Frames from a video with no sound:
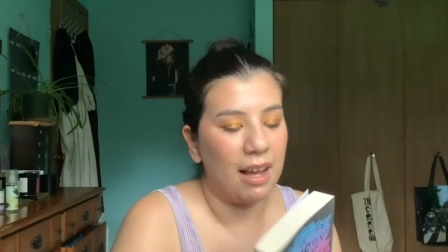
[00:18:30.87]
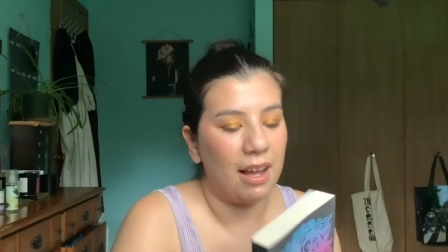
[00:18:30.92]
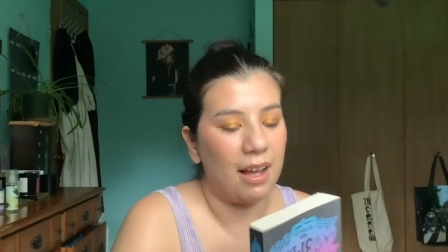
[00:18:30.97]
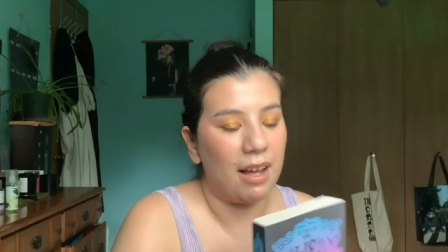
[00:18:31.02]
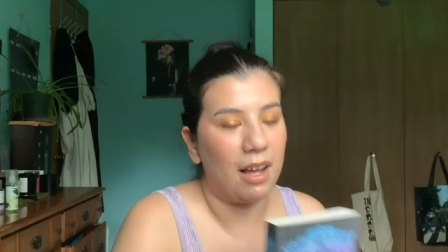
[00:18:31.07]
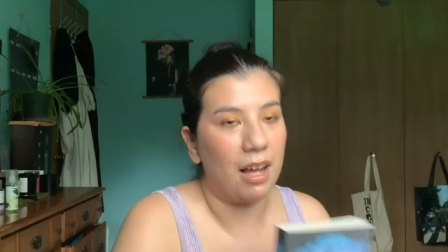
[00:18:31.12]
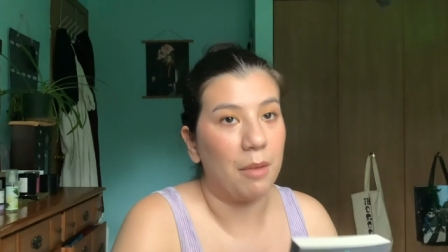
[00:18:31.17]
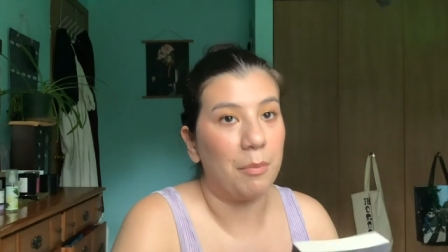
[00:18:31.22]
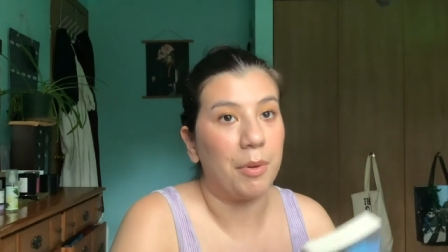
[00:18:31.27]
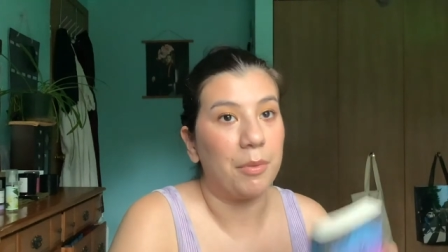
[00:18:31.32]

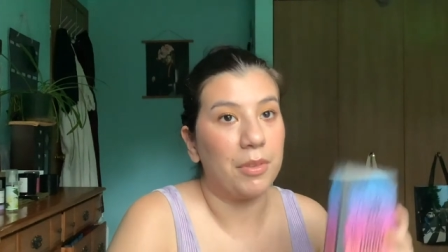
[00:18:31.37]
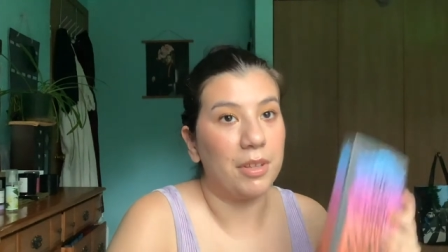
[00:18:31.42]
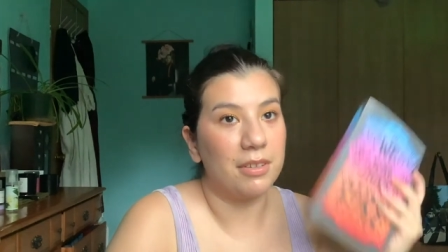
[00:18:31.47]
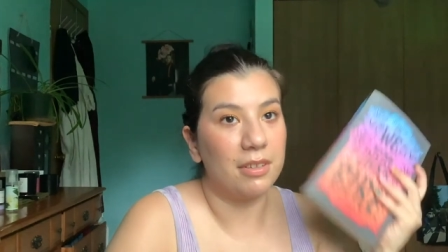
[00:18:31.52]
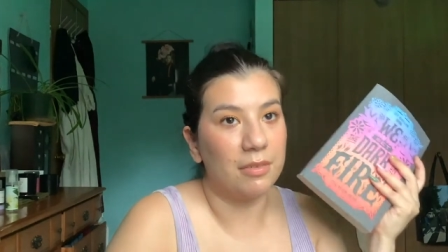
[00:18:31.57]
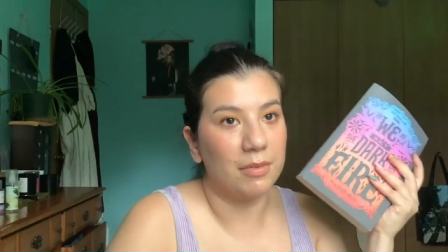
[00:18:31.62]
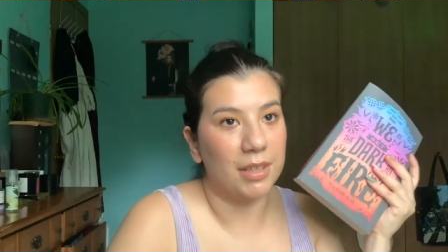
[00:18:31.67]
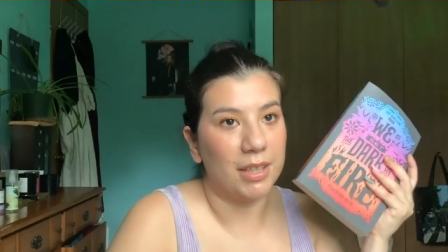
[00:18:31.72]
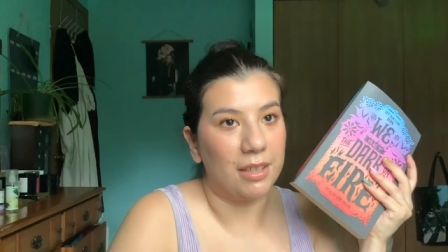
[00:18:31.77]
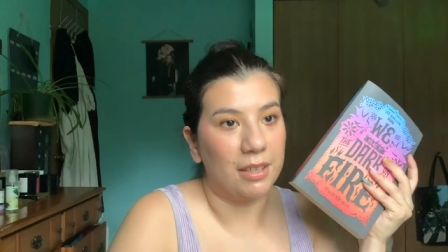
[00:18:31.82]
Um this
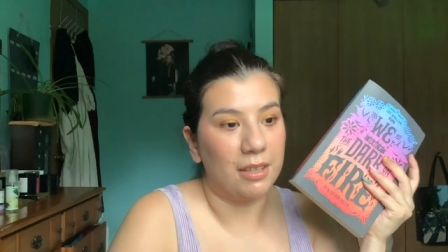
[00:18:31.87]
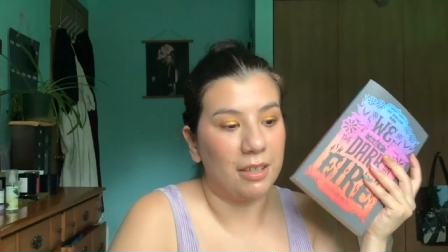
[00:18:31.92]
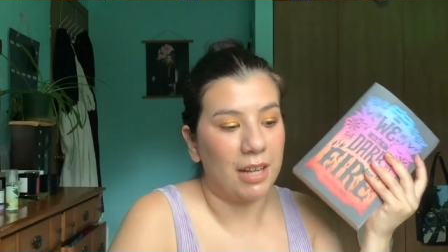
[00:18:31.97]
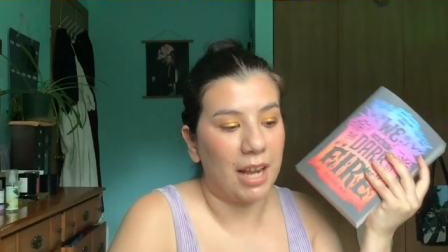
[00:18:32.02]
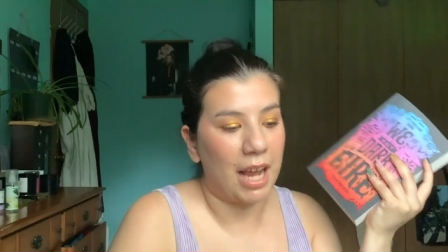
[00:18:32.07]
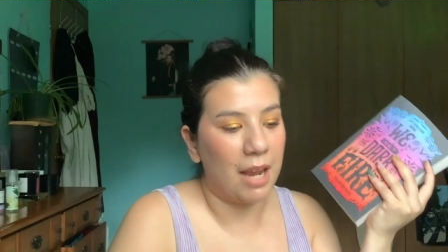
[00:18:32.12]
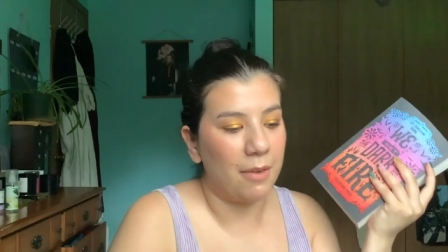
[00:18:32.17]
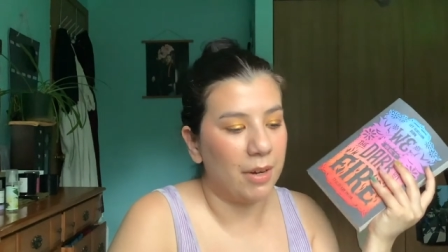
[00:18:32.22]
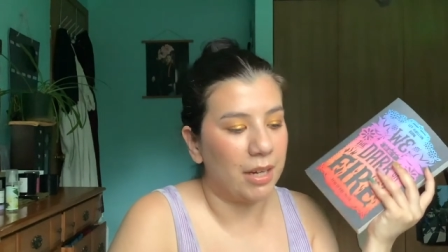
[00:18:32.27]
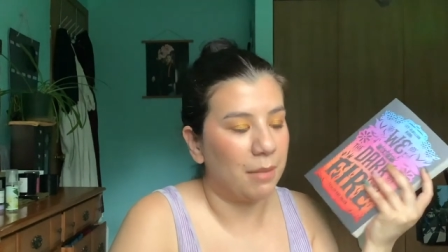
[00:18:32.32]
is really good,
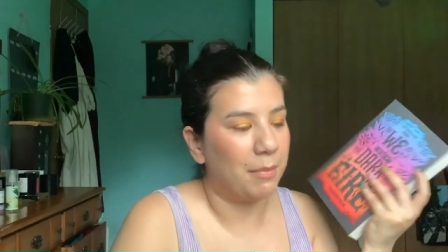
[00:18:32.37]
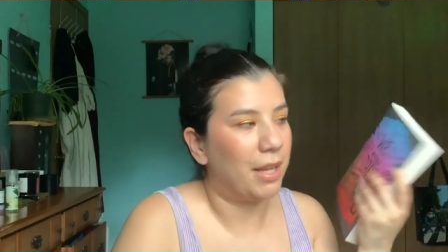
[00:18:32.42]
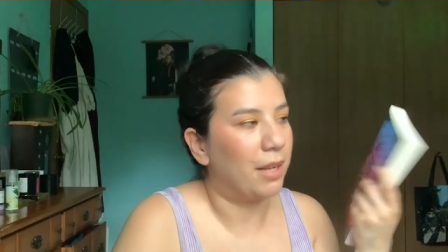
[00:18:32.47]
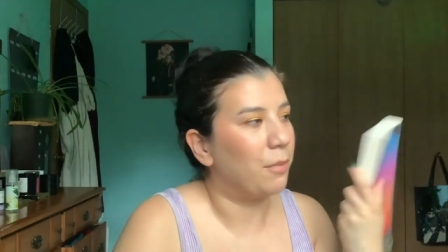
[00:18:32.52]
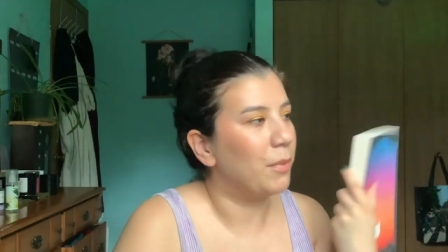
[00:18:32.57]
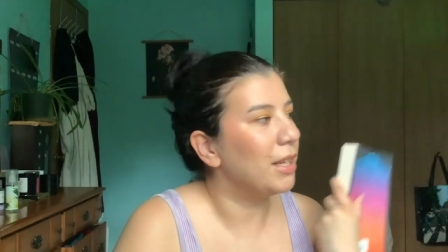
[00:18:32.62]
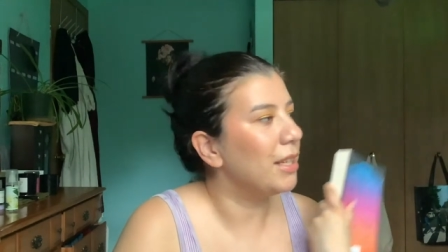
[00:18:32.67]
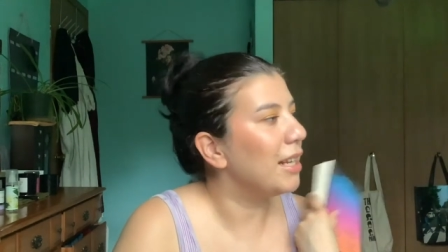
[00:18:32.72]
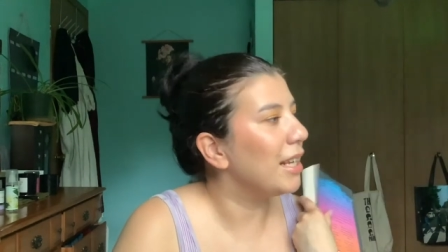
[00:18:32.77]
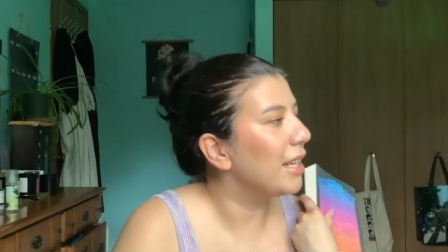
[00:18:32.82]
I recommend.
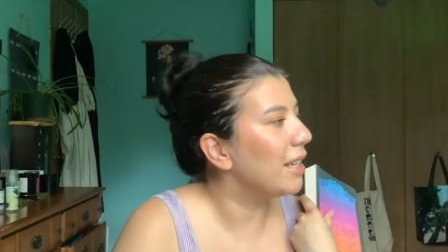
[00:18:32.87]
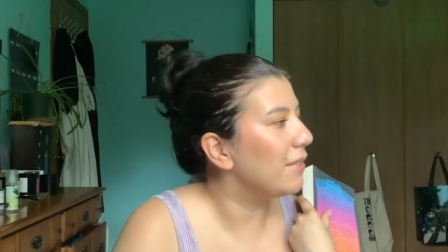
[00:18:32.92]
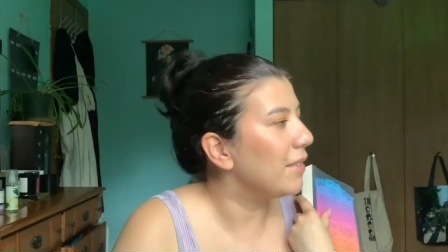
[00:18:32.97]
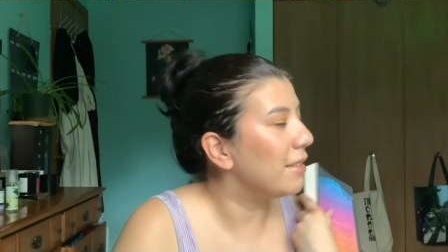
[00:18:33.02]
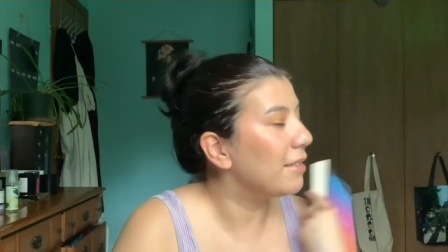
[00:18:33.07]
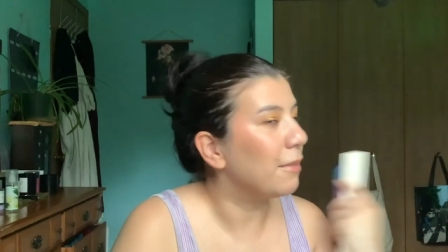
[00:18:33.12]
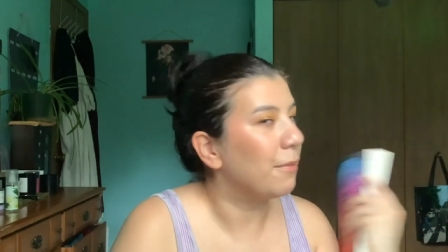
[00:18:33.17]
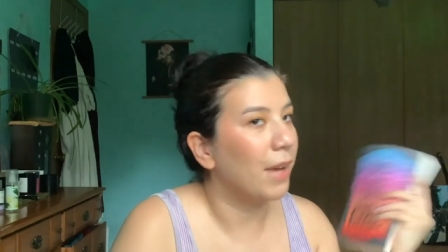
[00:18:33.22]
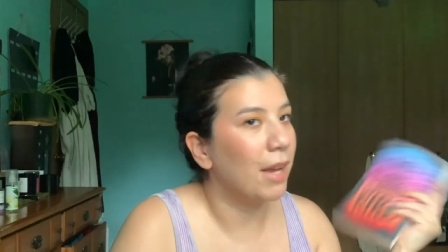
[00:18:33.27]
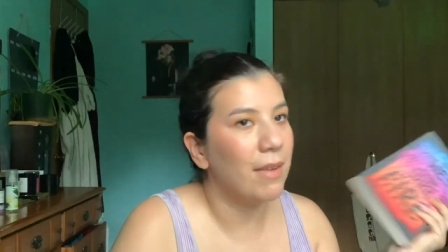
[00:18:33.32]
What did I give this?
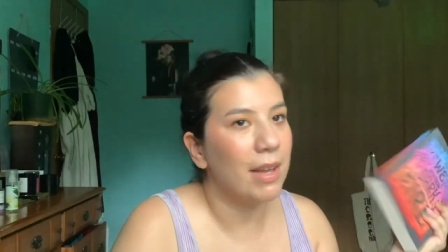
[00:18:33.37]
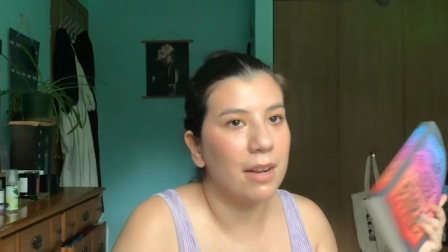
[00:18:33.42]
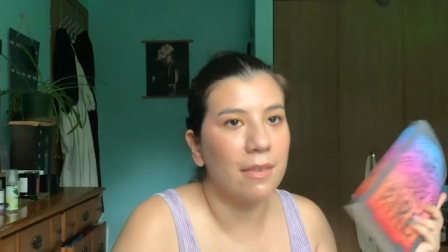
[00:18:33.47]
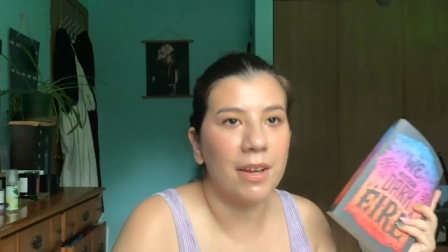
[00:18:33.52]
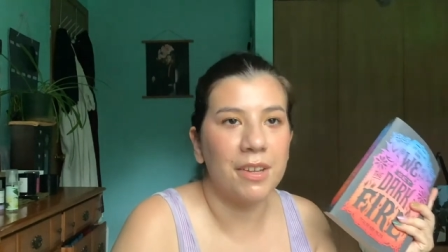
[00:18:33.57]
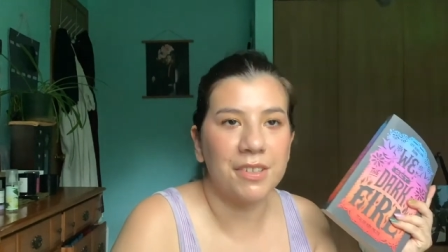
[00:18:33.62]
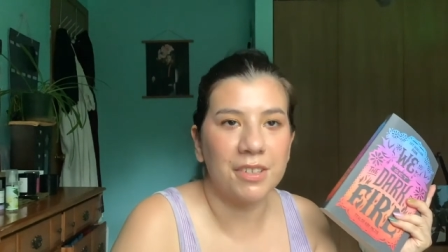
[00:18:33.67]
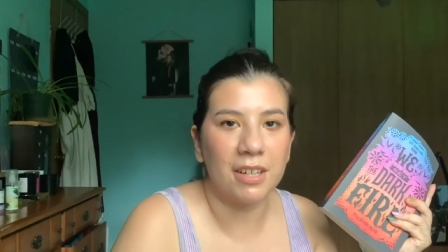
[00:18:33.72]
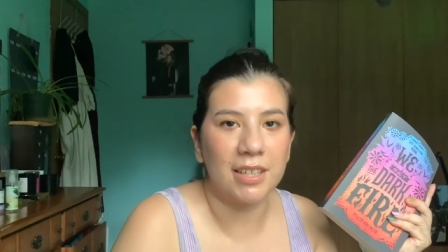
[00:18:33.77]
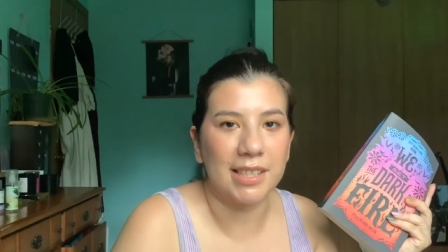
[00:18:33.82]
Five out of
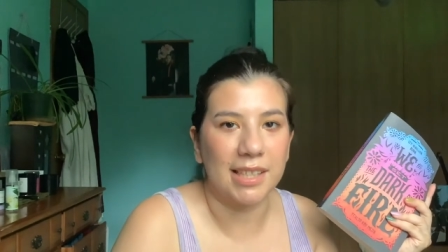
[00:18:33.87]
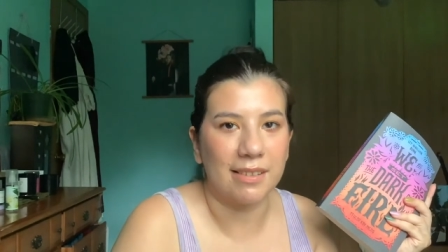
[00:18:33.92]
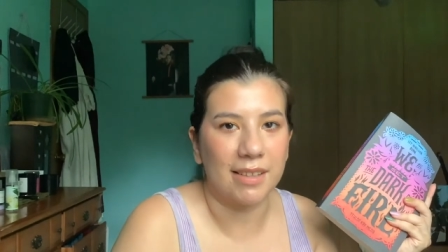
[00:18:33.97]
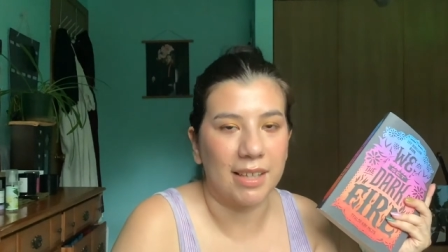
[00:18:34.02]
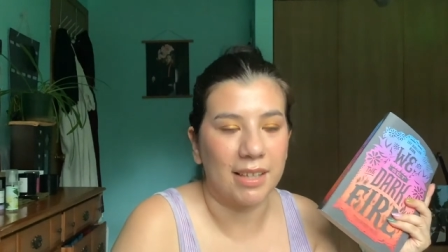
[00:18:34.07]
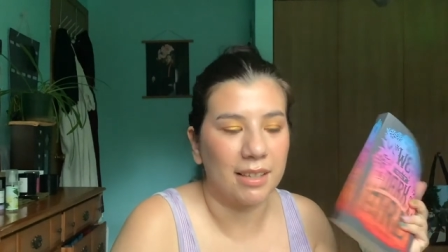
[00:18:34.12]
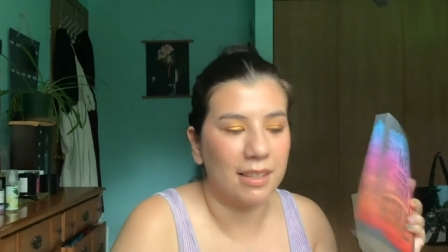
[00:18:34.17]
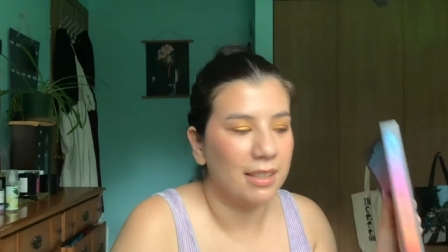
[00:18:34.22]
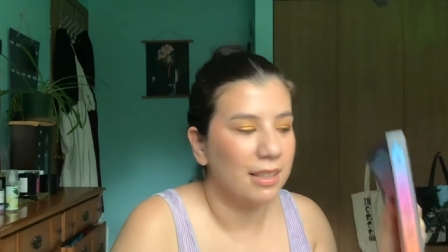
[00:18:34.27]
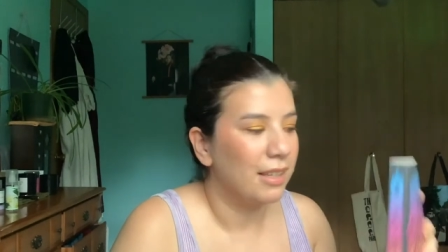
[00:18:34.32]
five stars, I
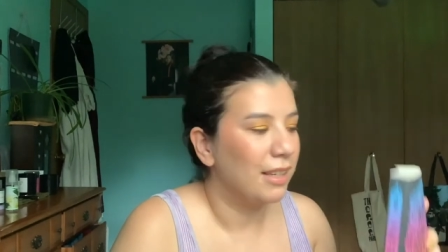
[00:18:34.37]
think.